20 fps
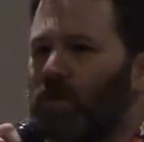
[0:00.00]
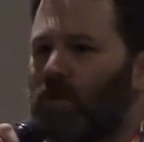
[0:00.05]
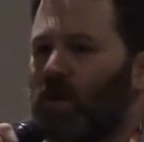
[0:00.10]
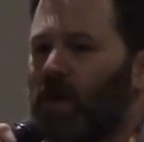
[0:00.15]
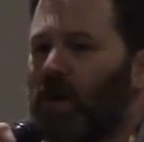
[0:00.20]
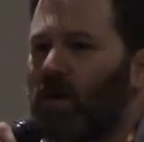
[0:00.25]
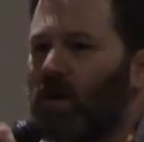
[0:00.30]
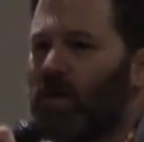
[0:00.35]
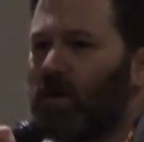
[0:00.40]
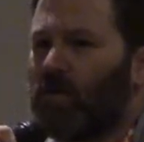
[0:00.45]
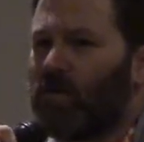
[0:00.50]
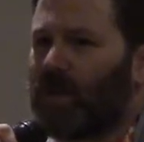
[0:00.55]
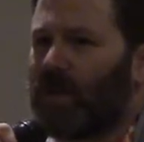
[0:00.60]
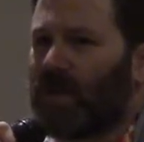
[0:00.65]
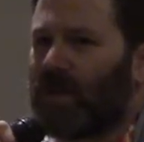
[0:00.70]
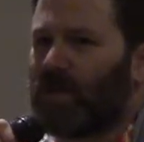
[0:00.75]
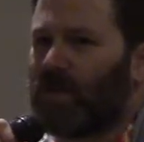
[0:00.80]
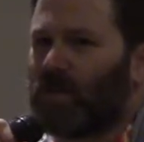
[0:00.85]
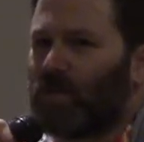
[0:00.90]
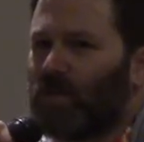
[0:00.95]
great
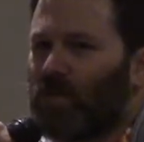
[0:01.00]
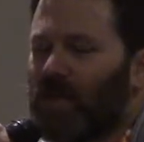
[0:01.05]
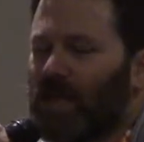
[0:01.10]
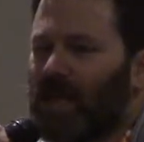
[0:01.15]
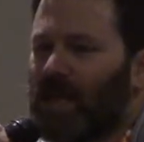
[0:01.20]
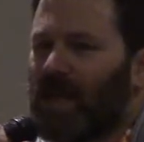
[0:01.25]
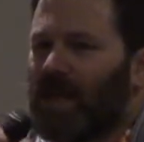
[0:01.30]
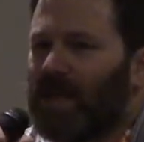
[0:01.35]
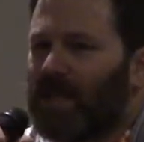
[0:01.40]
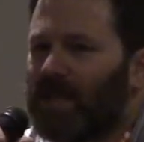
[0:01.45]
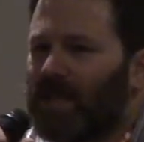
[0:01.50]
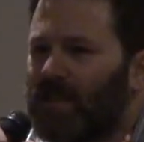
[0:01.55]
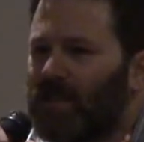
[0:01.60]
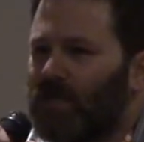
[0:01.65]
because we got